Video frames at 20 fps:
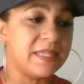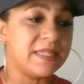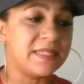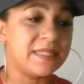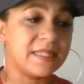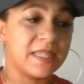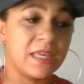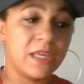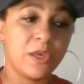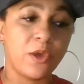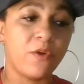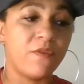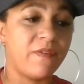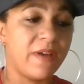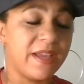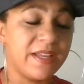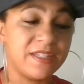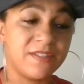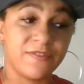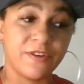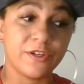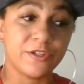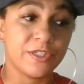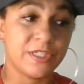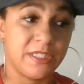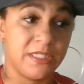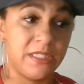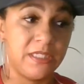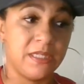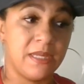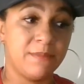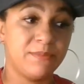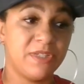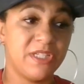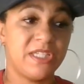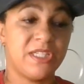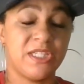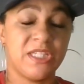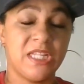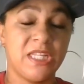this can go vice versa. I'm
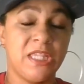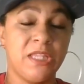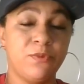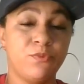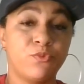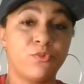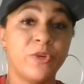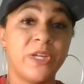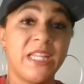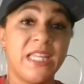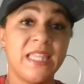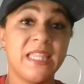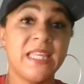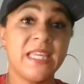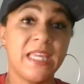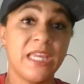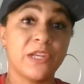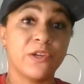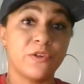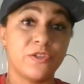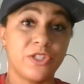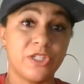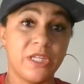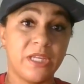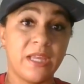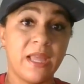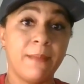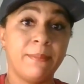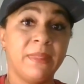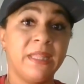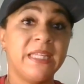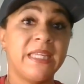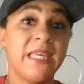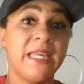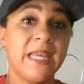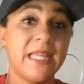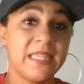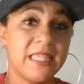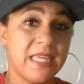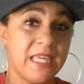just reading the energy, I'm
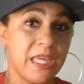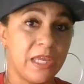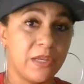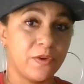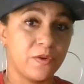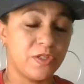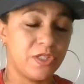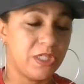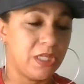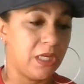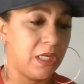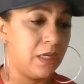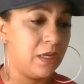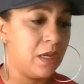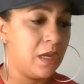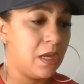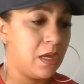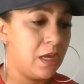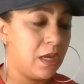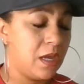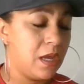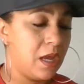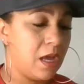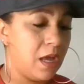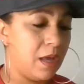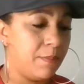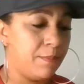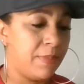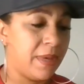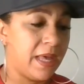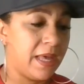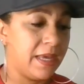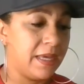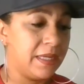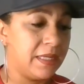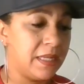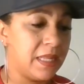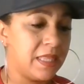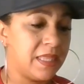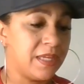looking at the energy.
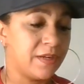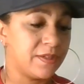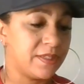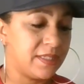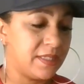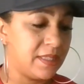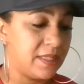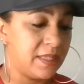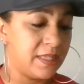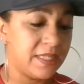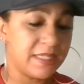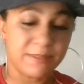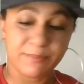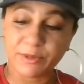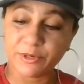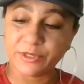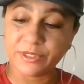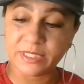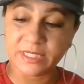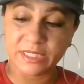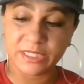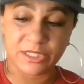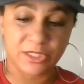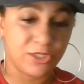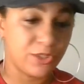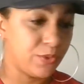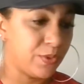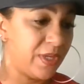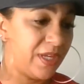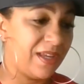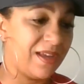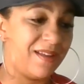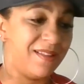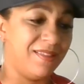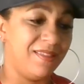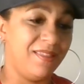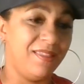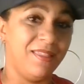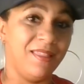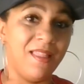But there's this person's doing a
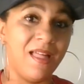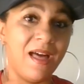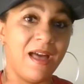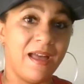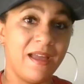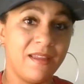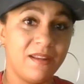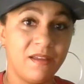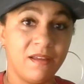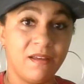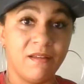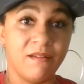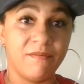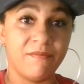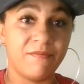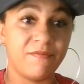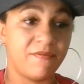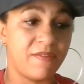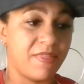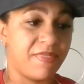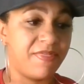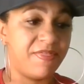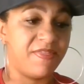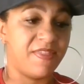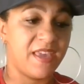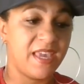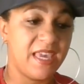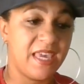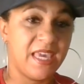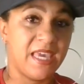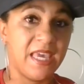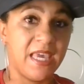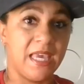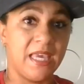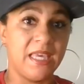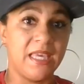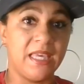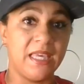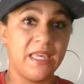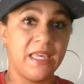lot of
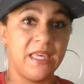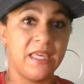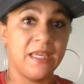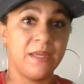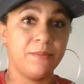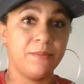thinking.